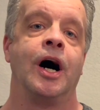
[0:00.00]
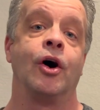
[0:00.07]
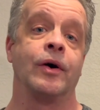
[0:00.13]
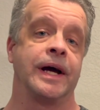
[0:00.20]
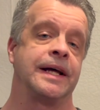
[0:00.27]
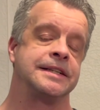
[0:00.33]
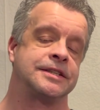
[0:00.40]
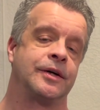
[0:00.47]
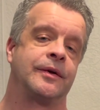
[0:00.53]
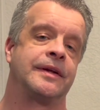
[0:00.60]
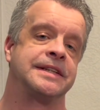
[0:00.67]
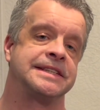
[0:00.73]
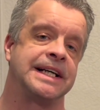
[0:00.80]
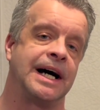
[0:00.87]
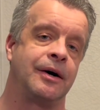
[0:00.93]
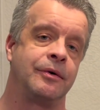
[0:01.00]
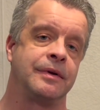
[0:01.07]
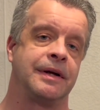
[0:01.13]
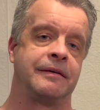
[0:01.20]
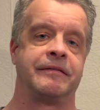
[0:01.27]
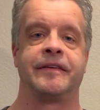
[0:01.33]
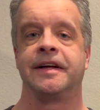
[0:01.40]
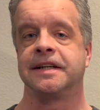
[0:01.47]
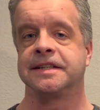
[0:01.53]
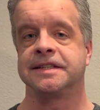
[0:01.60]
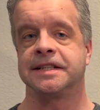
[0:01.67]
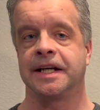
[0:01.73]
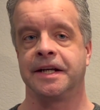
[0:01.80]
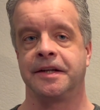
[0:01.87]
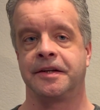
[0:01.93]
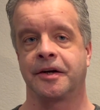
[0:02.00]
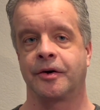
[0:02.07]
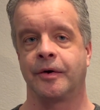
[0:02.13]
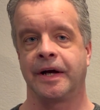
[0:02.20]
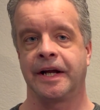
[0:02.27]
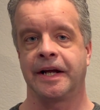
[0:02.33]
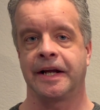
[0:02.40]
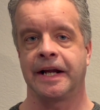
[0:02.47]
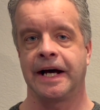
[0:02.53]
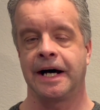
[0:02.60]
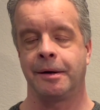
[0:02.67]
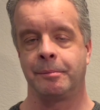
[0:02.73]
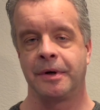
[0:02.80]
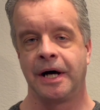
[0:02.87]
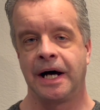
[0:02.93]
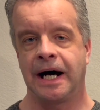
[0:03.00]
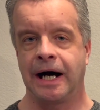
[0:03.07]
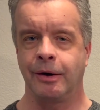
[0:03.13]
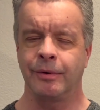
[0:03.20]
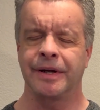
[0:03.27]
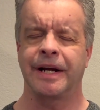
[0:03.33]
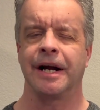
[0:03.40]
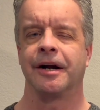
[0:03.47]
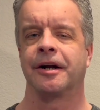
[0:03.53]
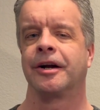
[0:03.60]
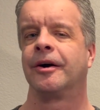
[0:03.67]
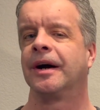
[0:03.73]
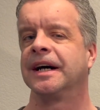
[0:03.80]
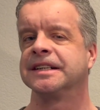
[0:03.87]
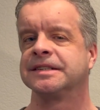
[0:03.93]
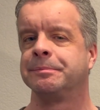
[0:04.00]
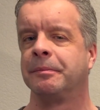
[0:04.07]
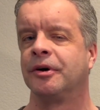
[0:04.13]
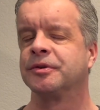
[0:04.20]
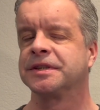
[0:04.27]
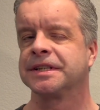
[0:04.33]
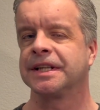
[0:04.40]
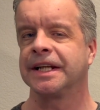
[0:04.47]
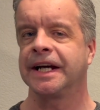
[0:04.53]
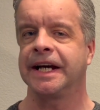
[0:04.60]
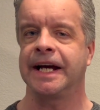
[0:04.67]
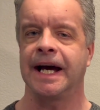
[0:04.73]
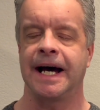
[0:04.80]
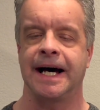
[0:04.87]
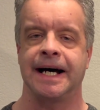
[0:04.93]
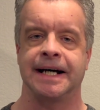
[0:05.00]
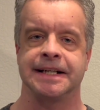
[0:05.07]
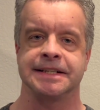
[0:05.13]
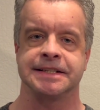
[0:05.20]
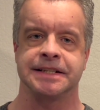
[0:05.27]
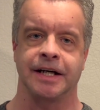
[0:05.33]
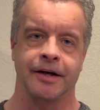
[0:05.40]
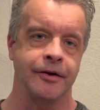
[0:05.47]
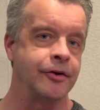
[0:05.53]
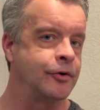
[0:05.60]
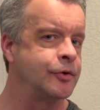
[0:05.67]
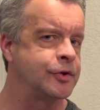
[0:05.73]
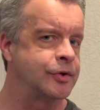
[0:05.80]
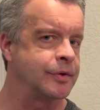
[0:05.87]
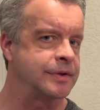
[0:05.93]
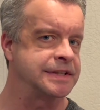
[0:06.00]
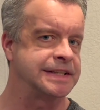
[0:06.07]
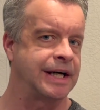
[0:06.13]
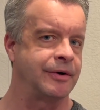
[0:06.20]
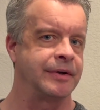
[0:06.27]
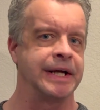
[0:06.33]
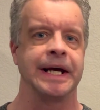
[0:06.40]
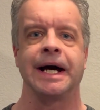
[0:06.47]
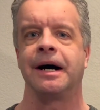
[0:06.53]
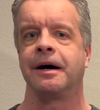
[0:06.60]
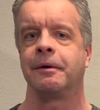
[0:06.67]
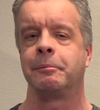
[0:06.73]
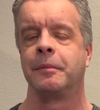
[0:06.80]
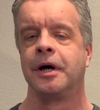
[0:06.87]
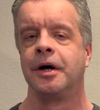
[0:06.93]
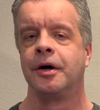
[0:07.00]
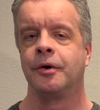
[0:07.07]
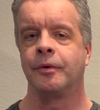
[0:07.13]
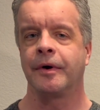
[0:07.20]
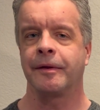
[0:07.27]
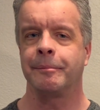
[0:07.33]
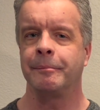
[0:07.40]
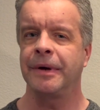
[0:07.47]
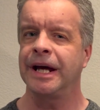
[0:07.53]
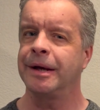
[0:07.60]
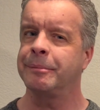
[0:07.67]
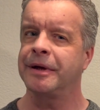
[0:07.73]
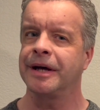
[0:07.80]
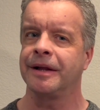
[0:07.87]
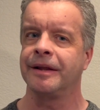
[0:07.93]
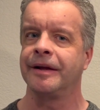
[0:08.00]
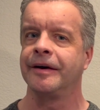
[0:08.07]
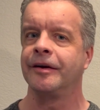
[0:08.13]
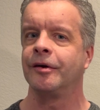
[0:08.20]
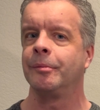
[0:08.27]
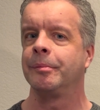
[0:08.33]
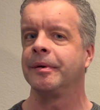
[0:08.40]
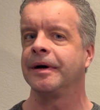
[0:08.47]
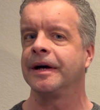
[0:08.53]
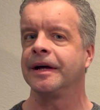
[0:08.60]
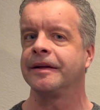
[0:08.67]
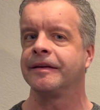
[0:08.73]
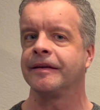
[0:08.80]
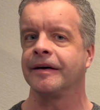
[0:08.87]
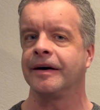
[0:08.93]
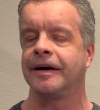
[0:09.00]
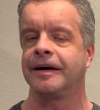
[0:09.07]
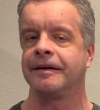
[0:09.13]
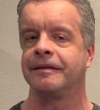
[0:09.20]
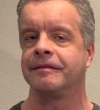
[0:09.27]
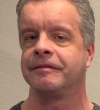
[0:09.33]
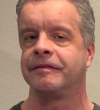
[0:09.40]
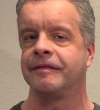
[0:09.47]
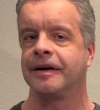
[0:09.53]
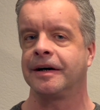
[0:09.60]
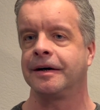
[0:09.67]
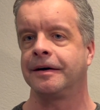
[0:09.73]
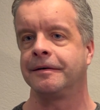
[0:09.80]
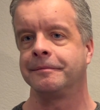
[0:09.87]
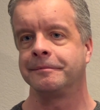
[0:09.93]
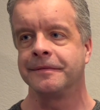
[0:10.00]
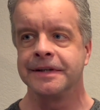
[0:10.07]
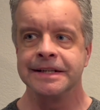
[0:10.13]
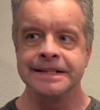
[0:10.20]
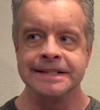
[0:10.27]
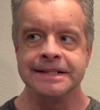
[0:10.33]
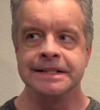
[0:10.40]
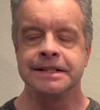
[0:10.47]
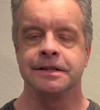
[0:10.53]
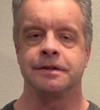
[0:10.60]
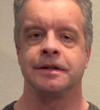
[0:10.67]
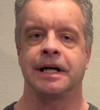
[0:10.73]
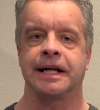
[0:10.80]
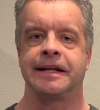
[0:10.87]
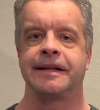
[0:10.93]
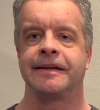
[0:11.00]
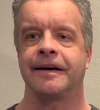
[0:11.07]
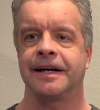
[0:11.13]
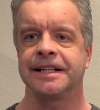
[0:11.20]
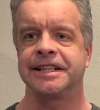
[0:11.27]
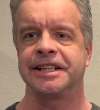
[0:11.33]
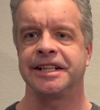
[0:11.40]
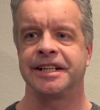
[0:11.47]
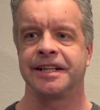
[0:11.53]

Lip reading: Okay, so the sound of this integrated amp, I would characterize mostly as a neutral sounding amp with maybe a little bit of a touch